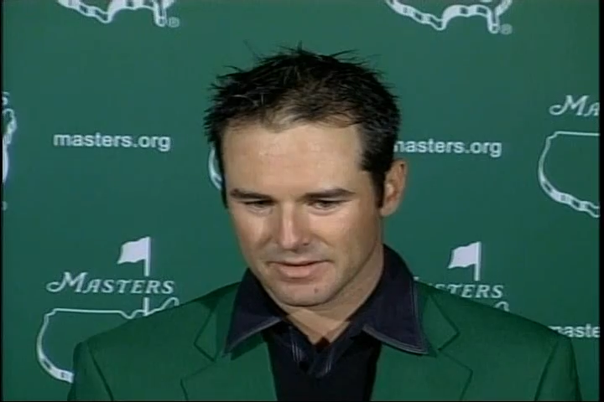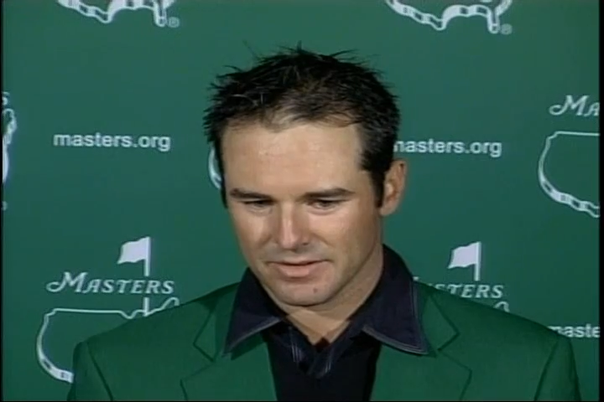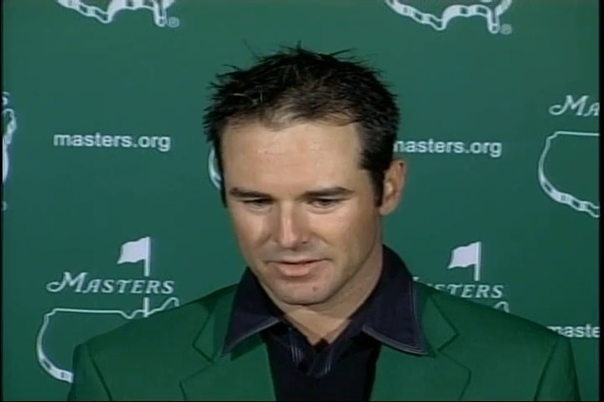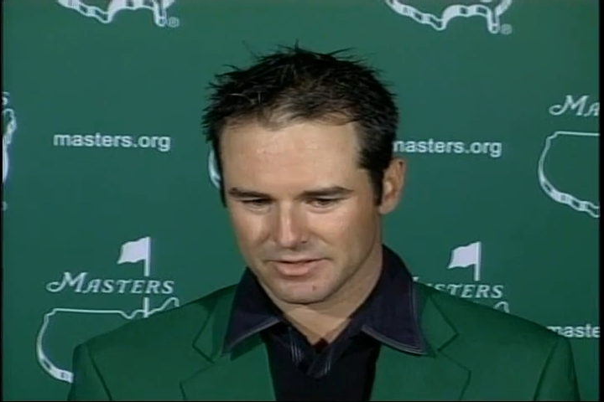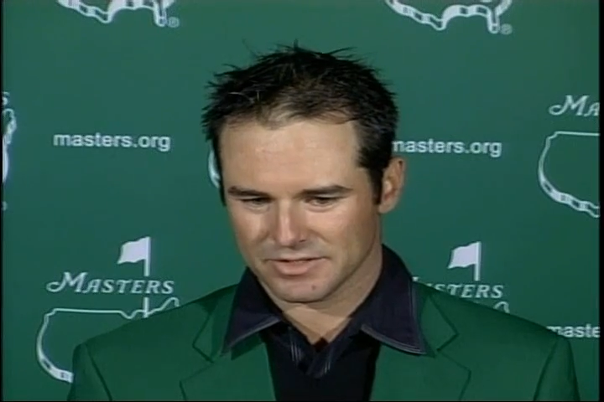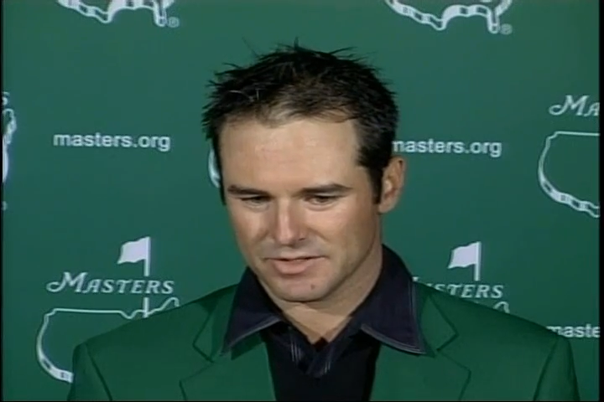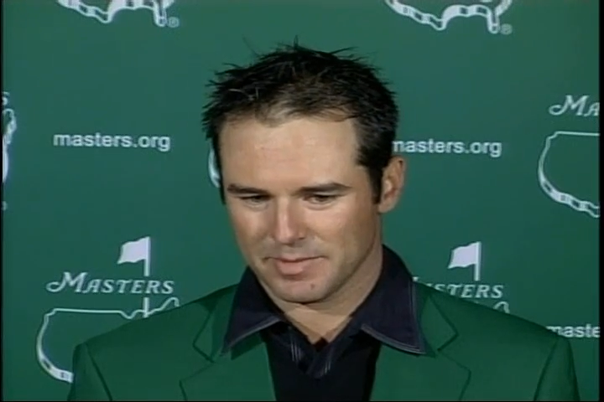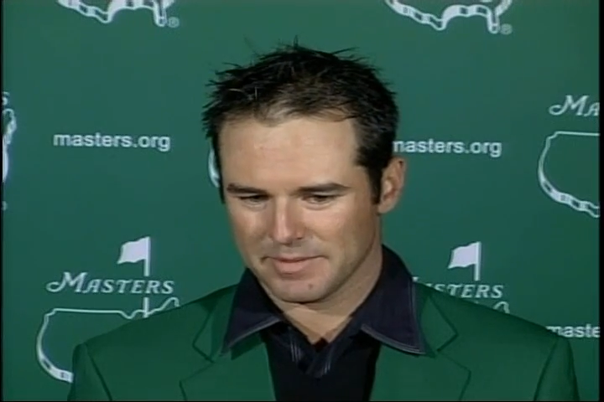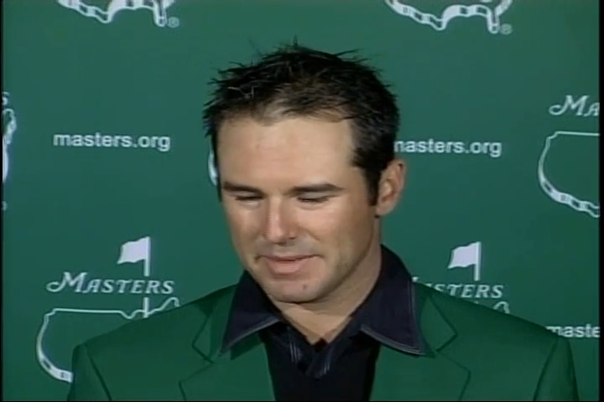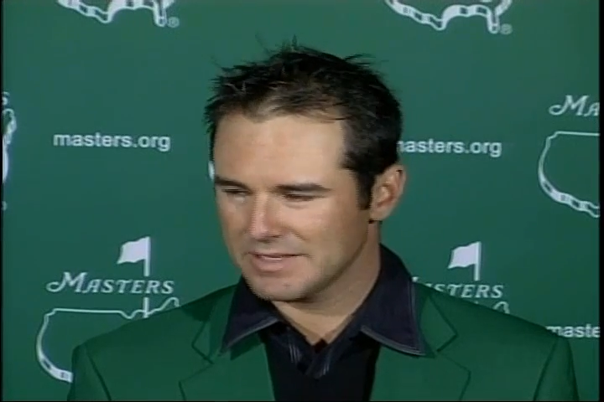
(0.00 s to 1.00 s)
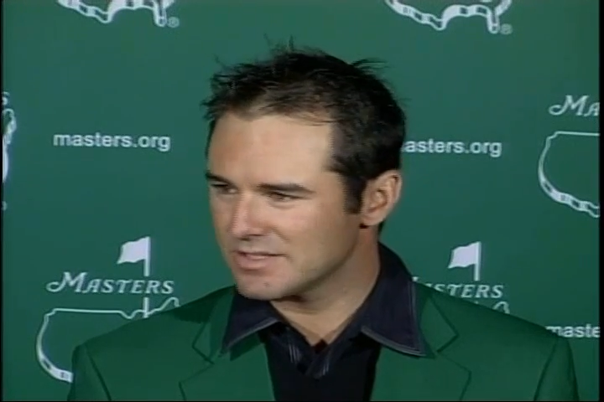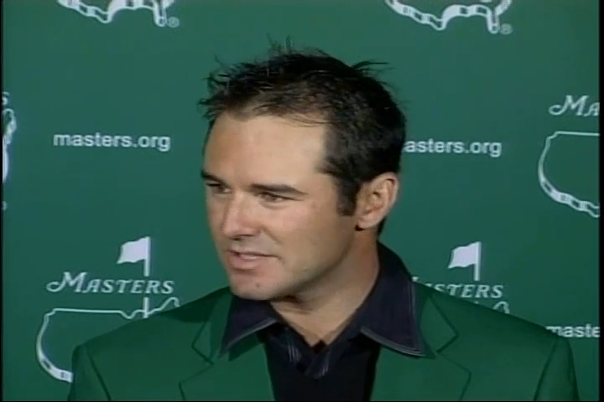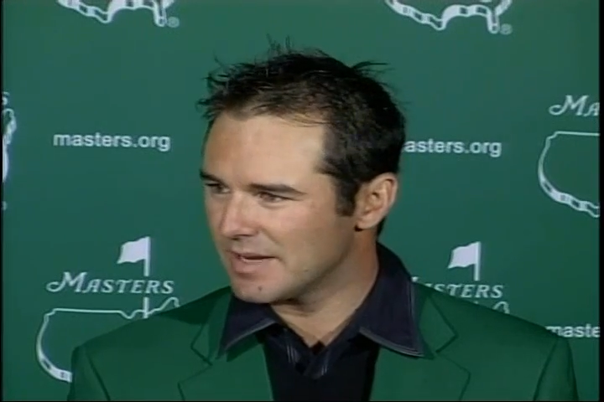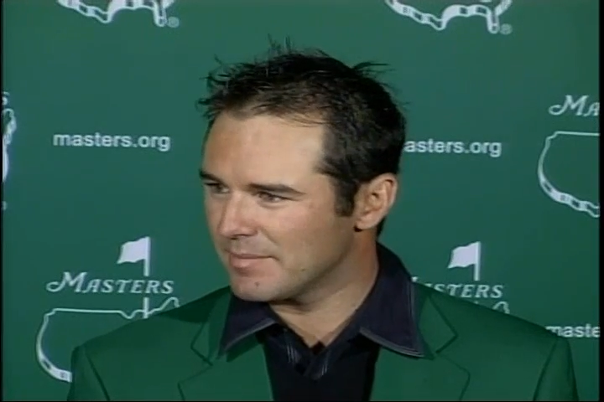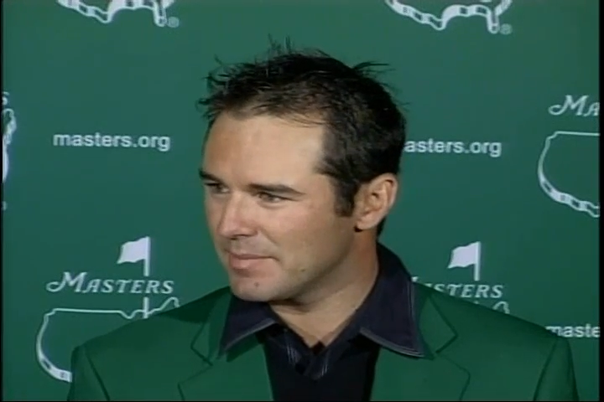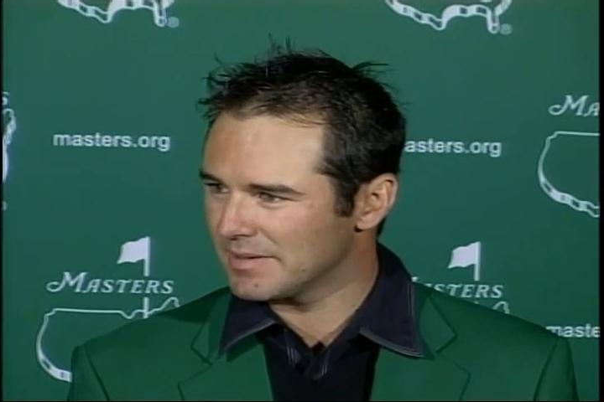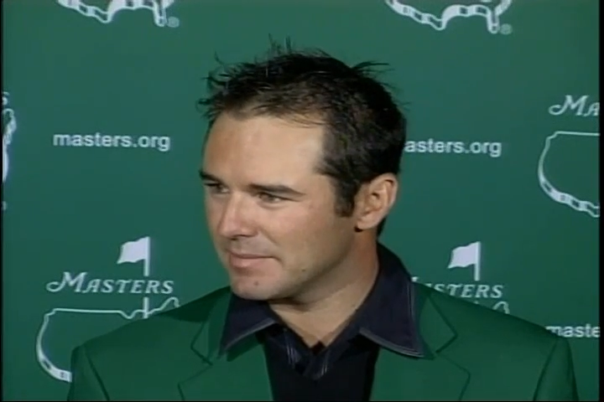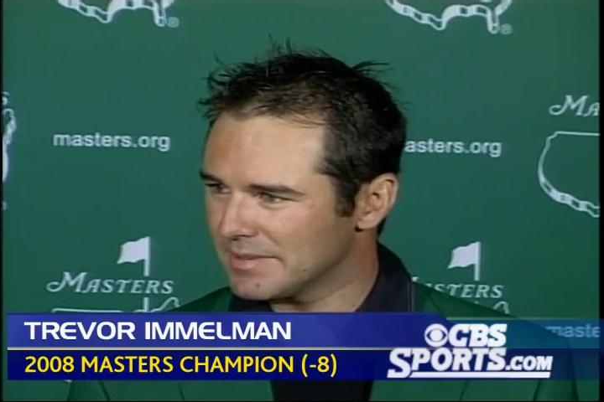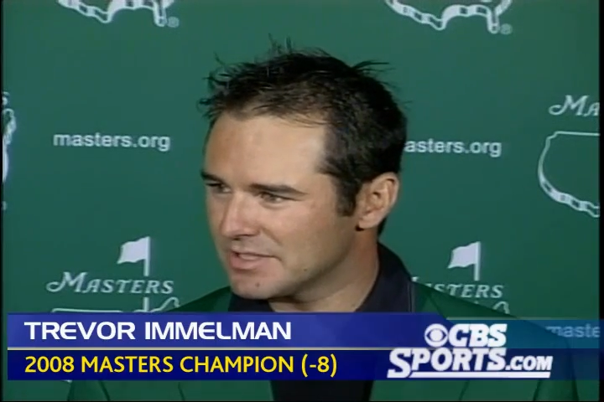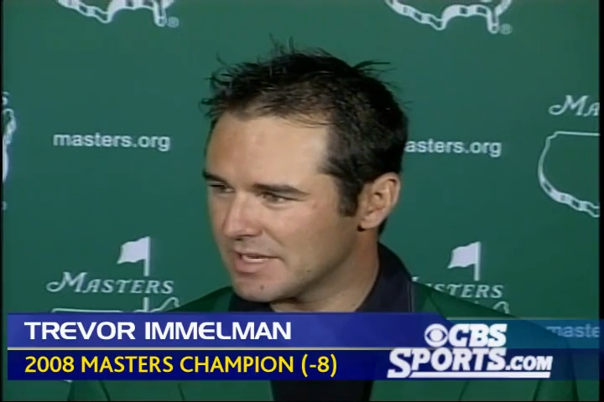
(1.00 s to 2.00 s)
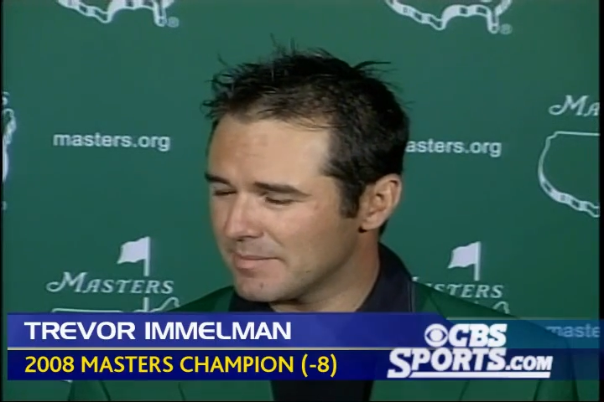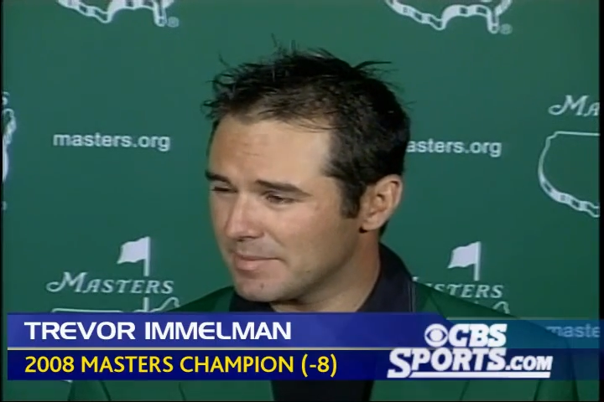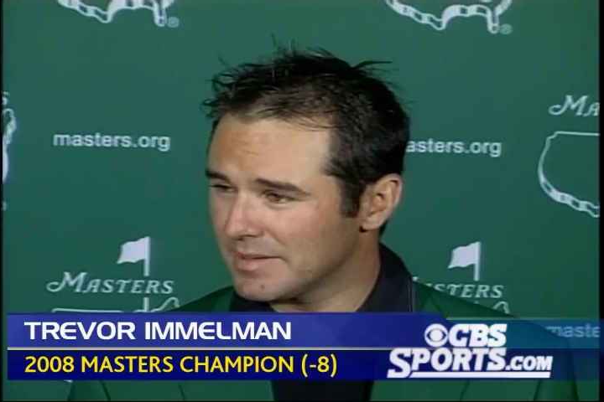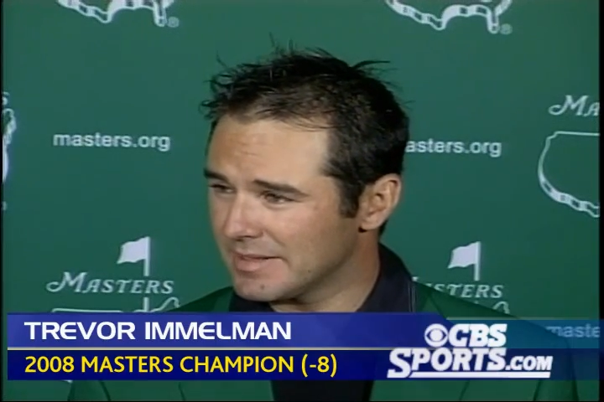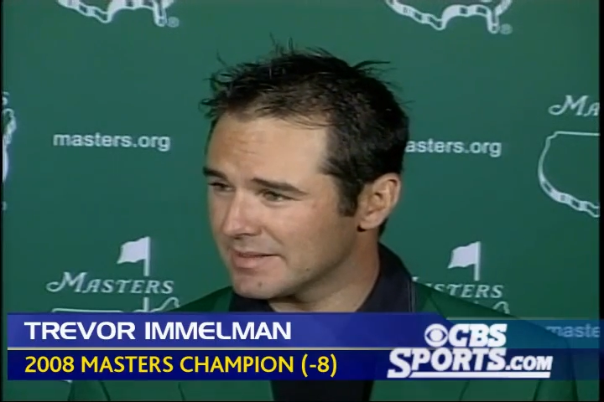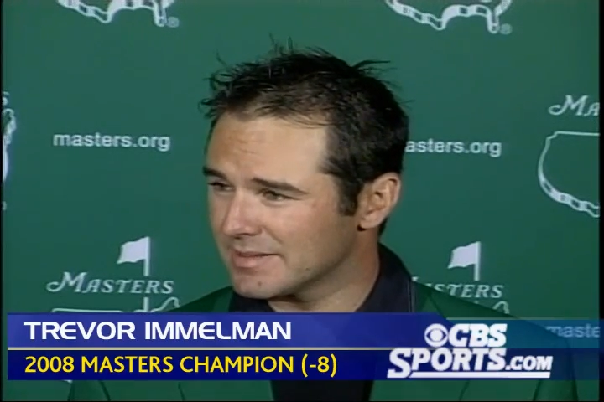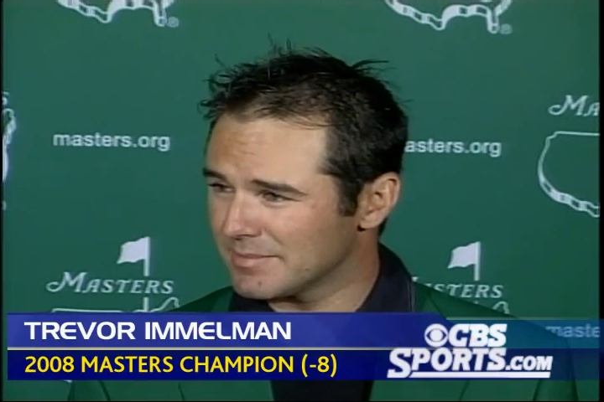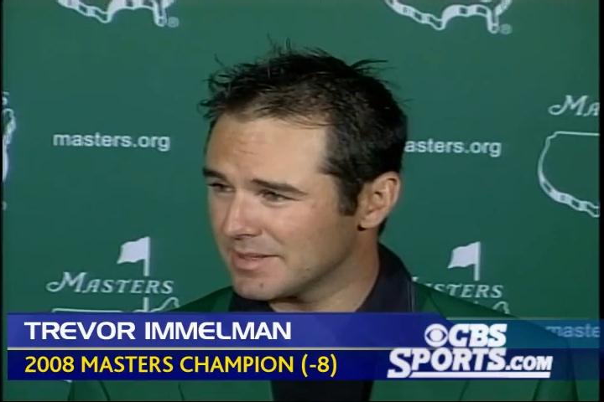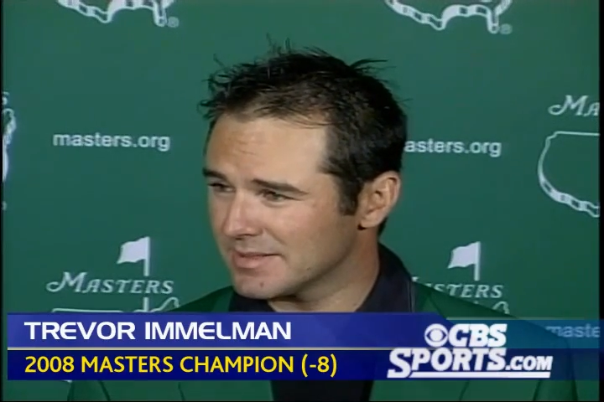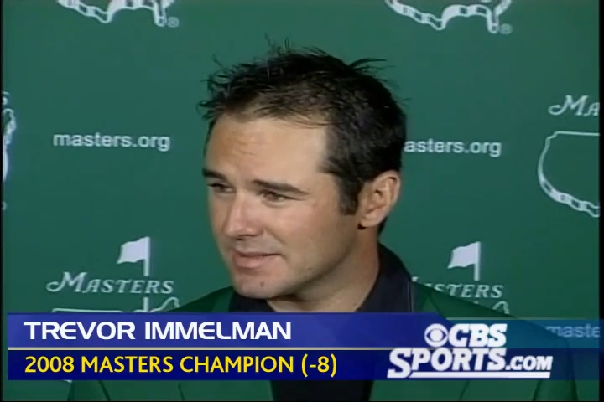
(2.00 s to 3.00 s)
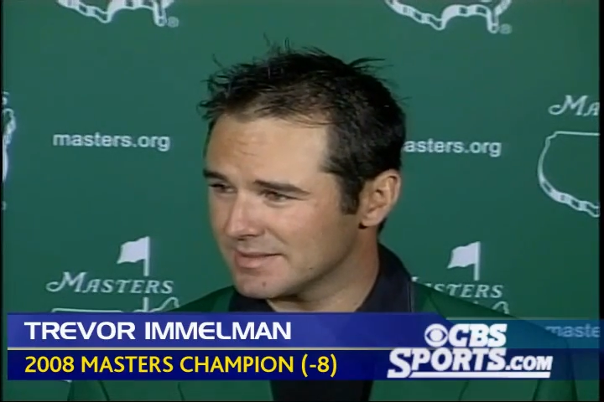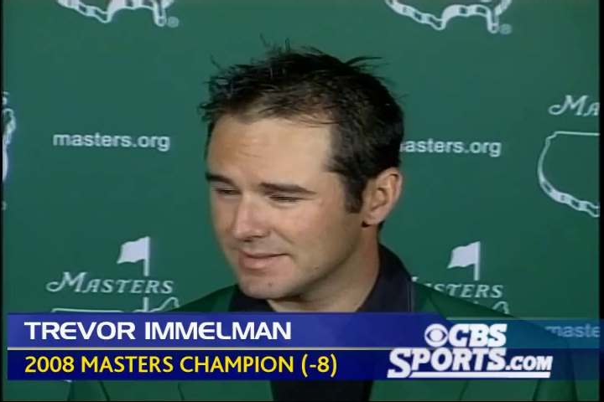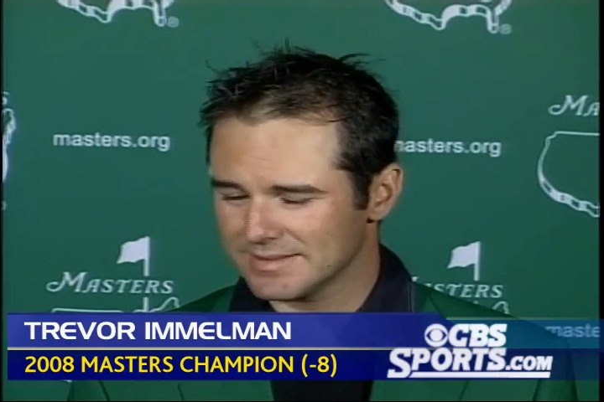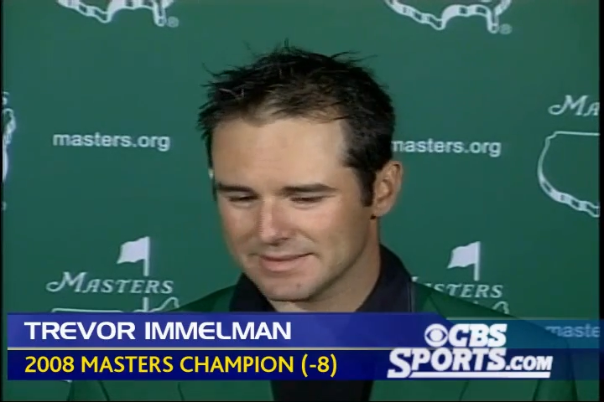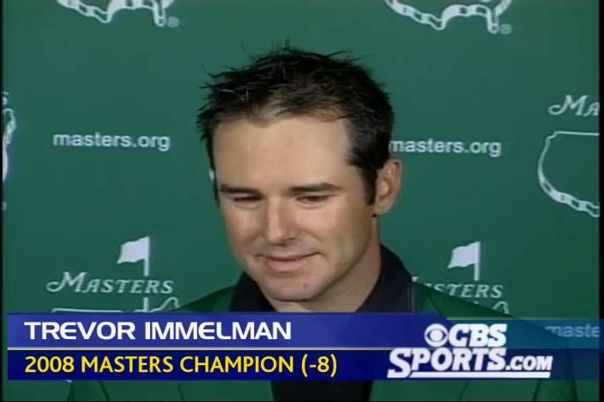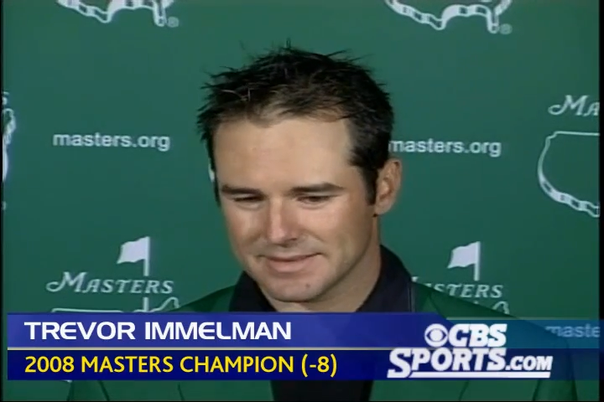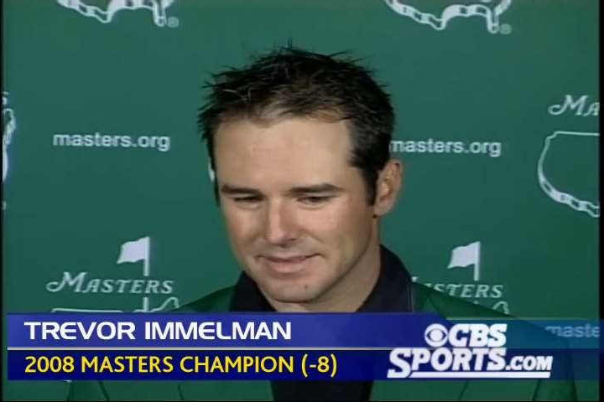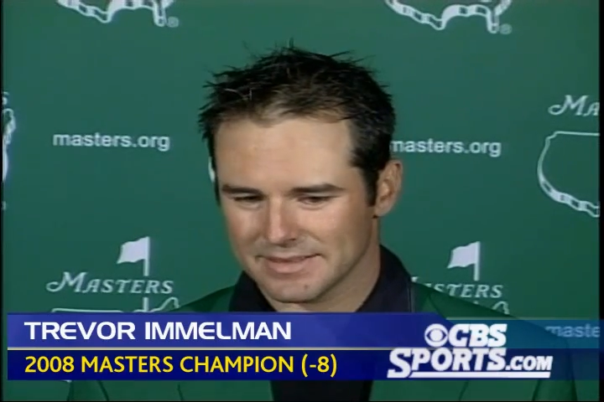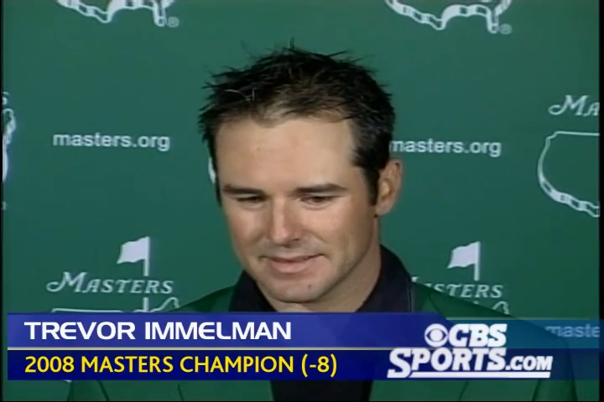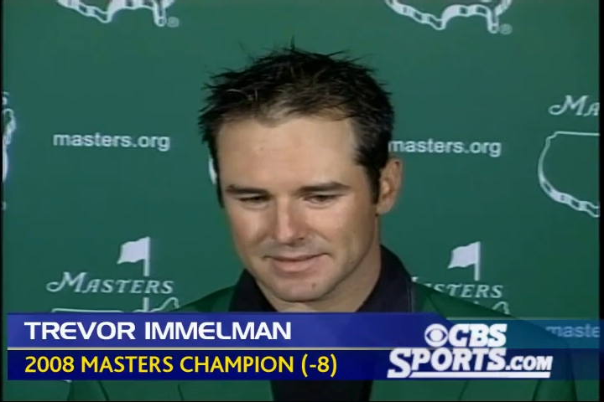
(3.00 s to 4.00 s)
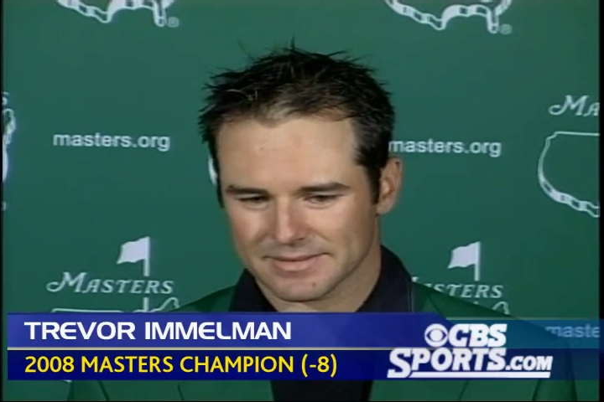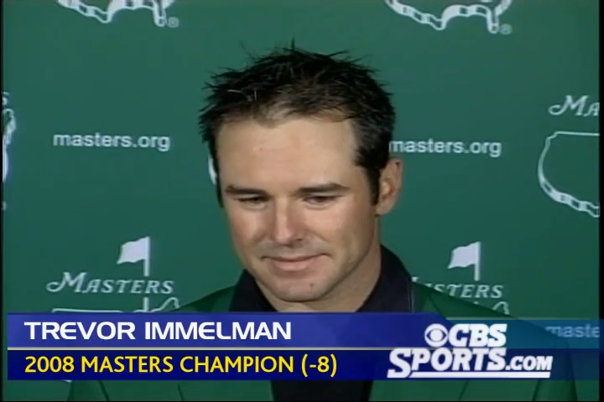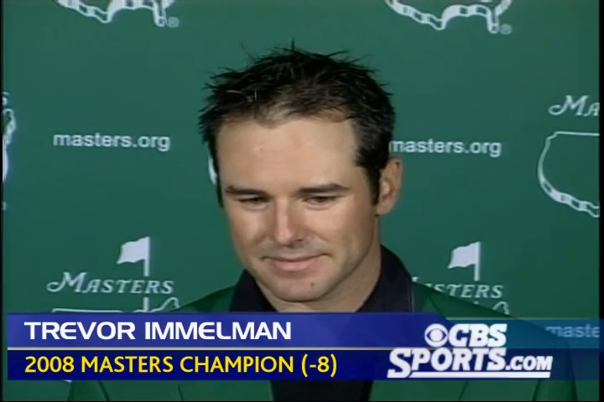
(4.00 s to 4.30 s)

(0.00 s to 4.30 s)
You know, just to be a major champion and be a champion here at the Masters is, uh,